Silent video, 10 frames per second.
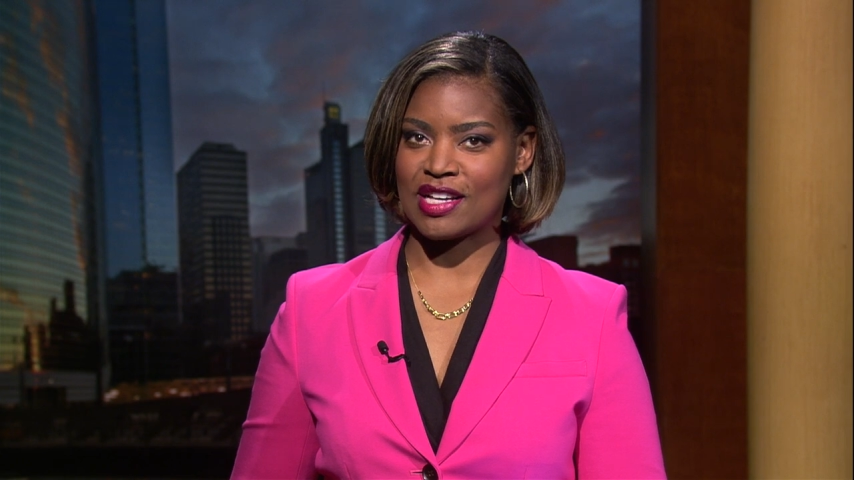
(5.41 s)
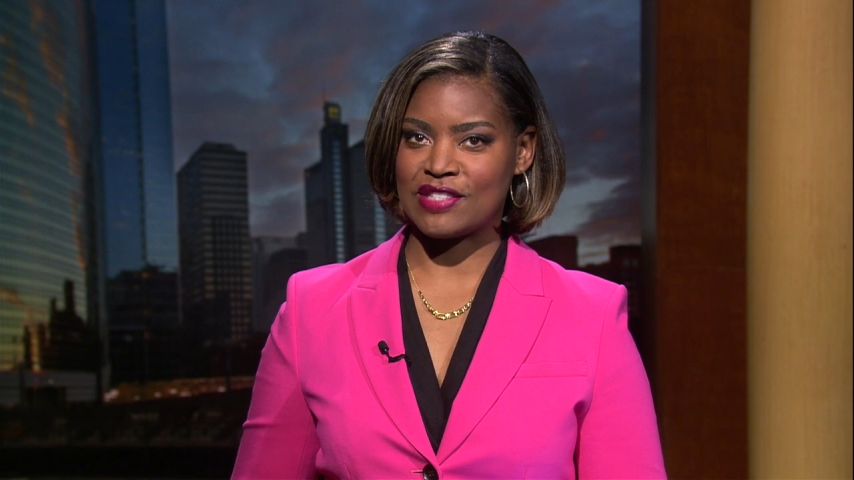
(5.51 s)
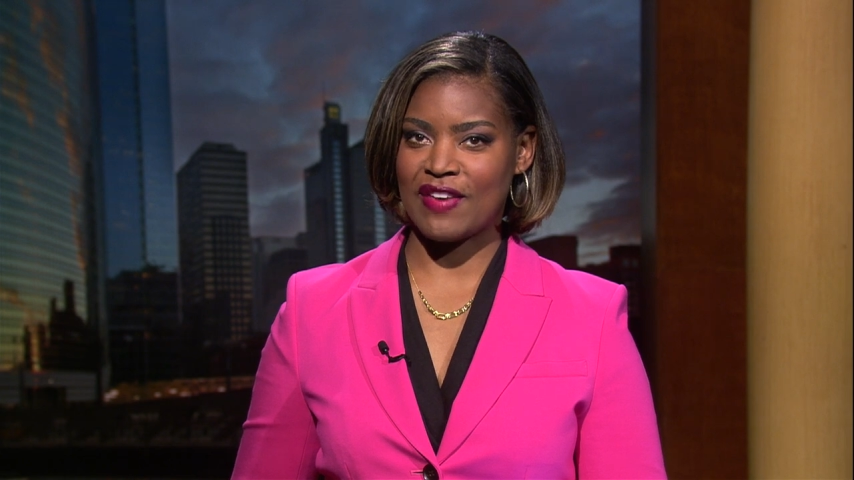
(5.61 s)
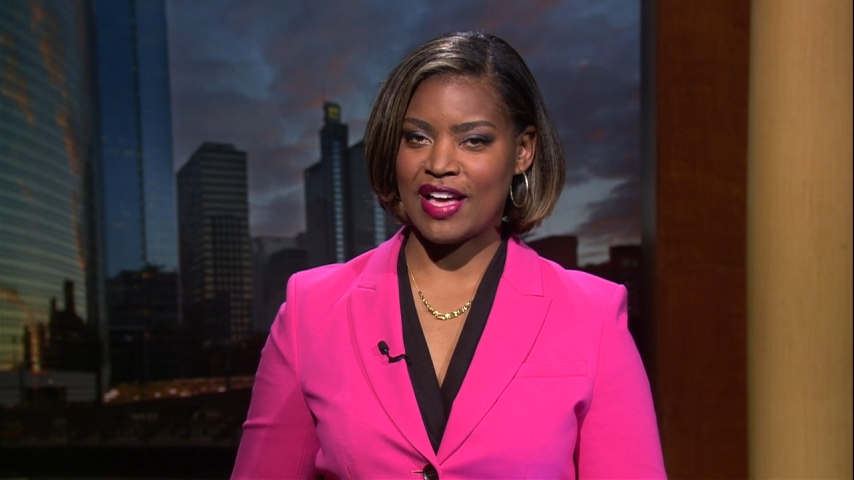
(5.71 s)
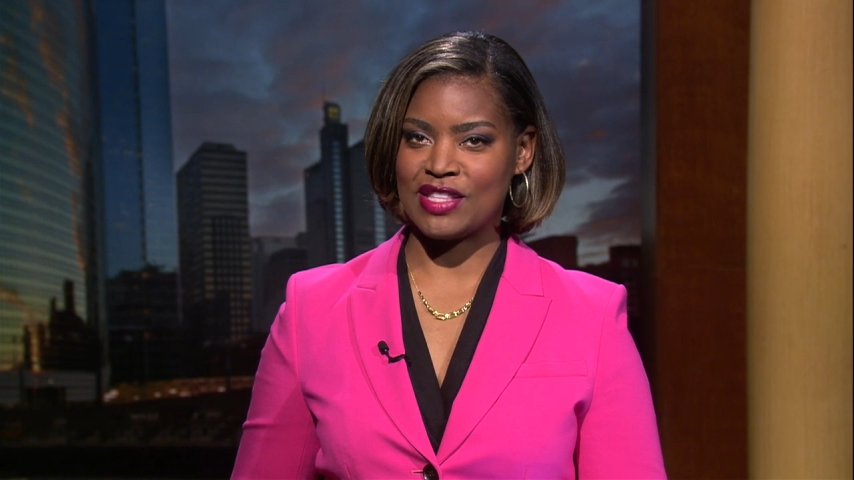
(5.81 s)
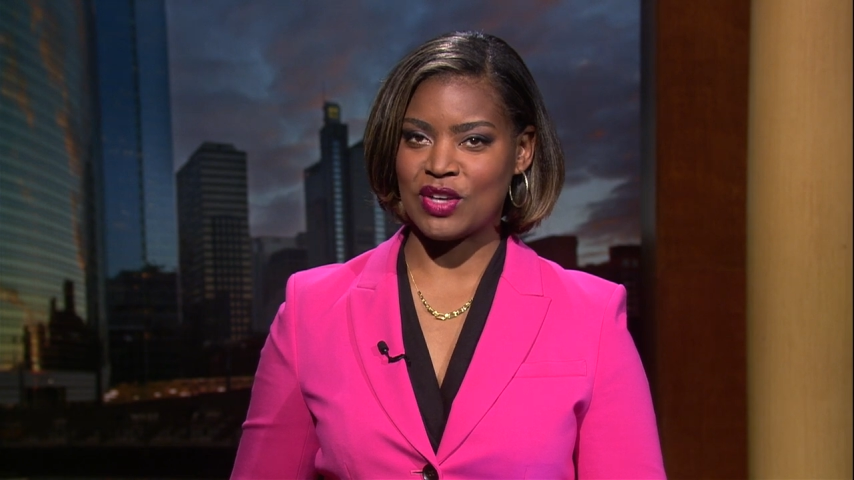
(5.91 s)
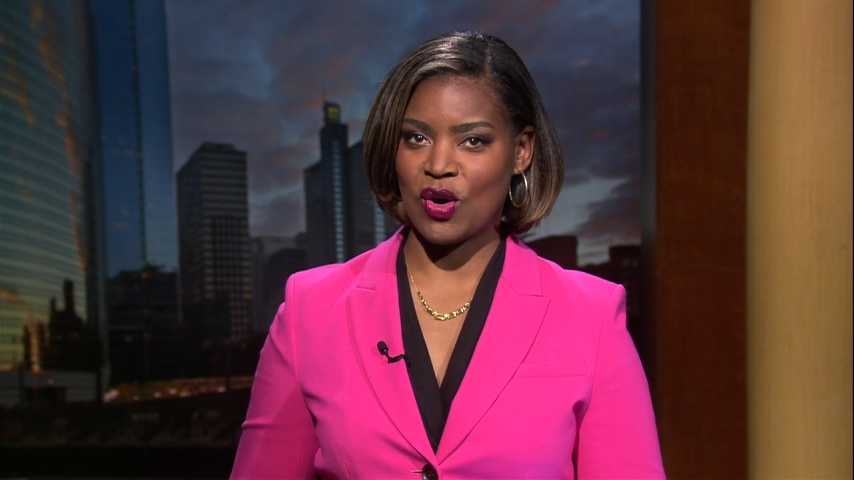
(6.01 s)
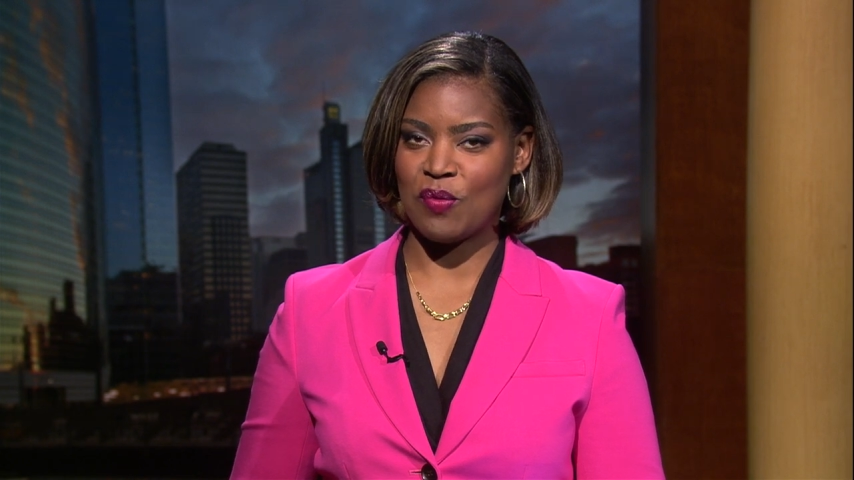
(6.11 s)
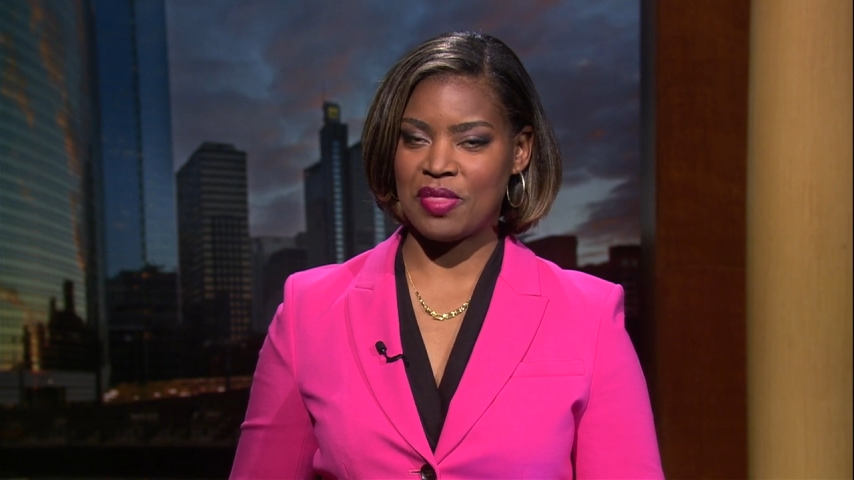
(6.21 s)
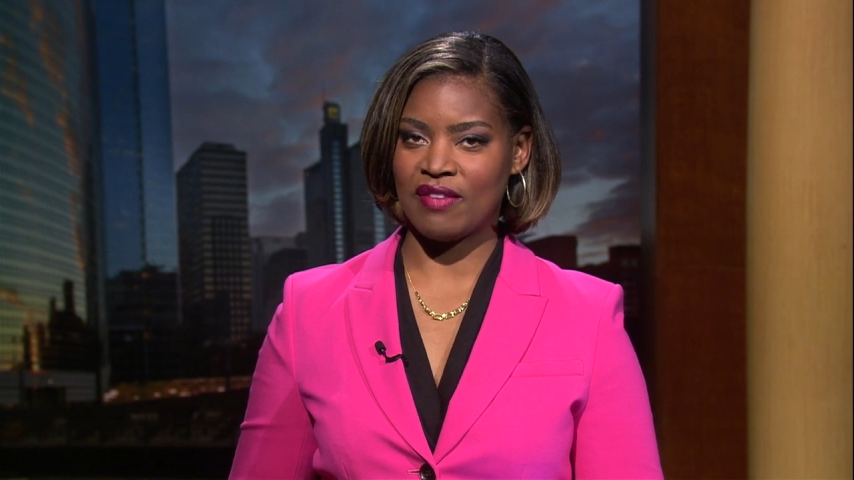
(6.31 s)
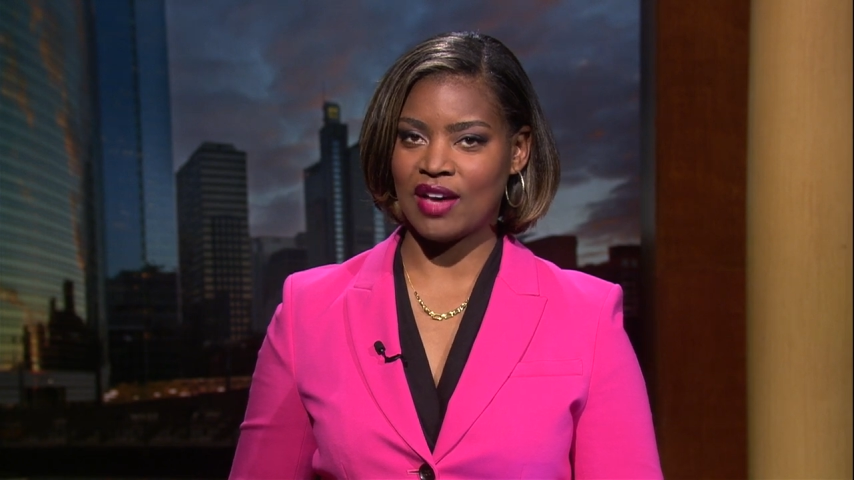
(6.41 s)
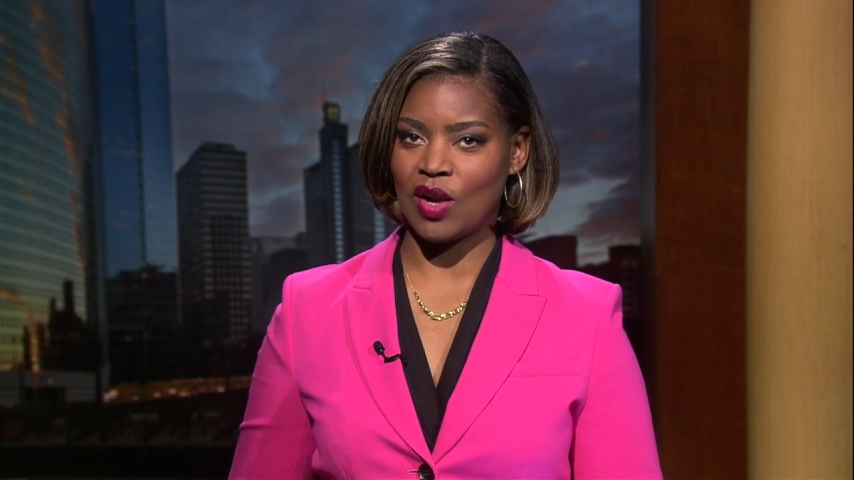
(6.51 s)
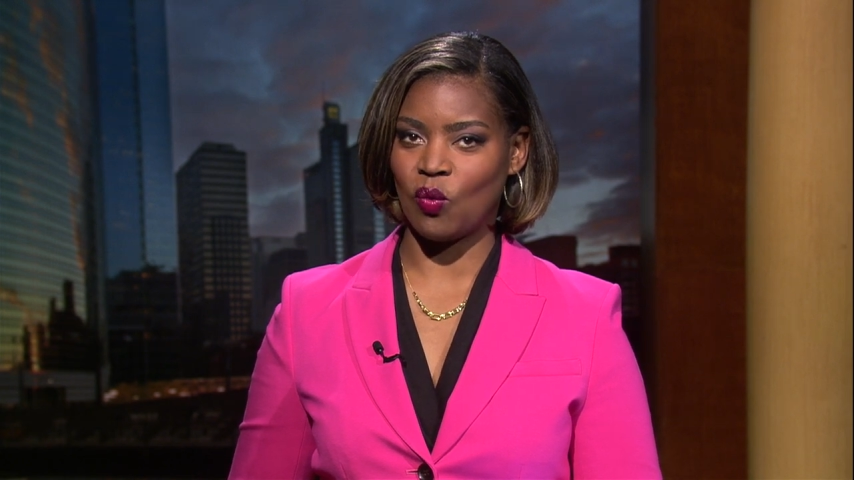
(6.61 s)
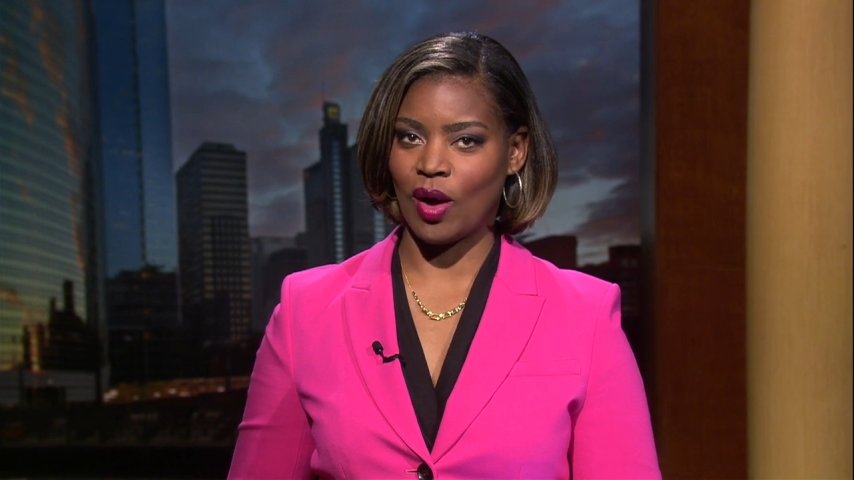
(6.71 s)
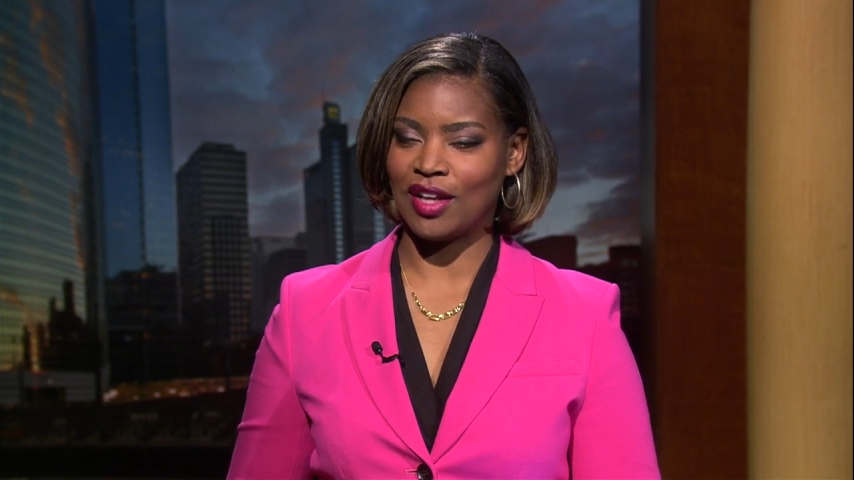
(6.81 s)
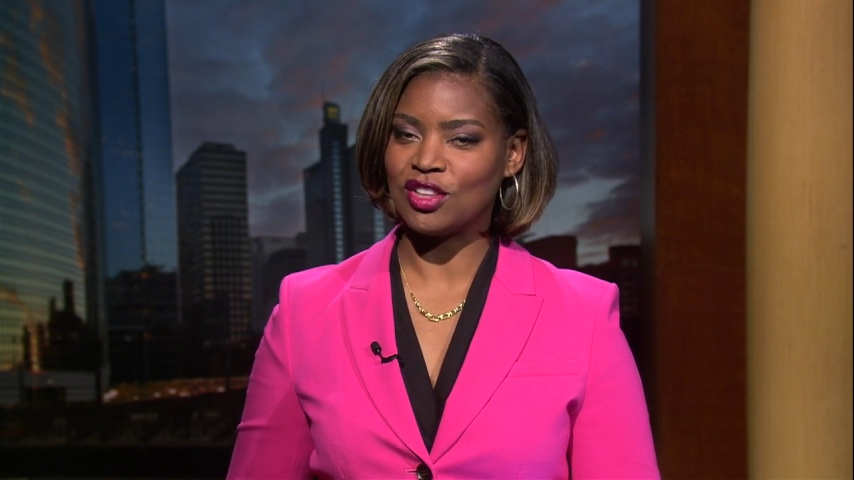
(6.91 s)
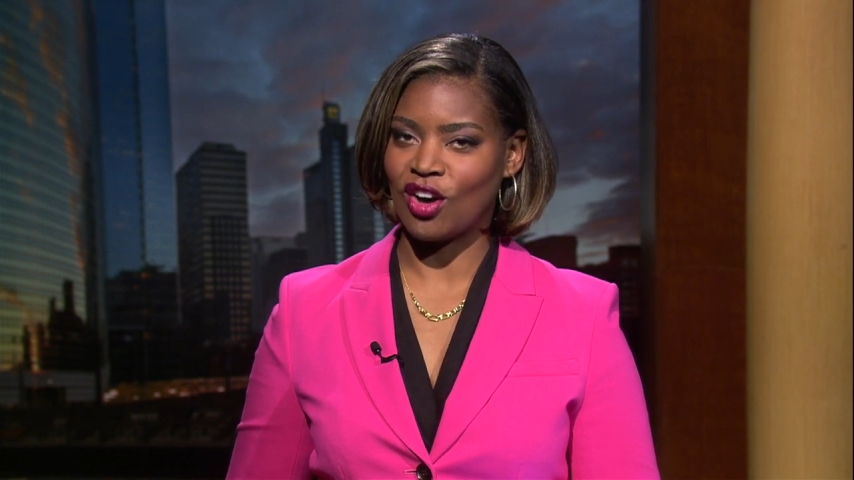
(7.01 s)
Sox fans hope they've got a while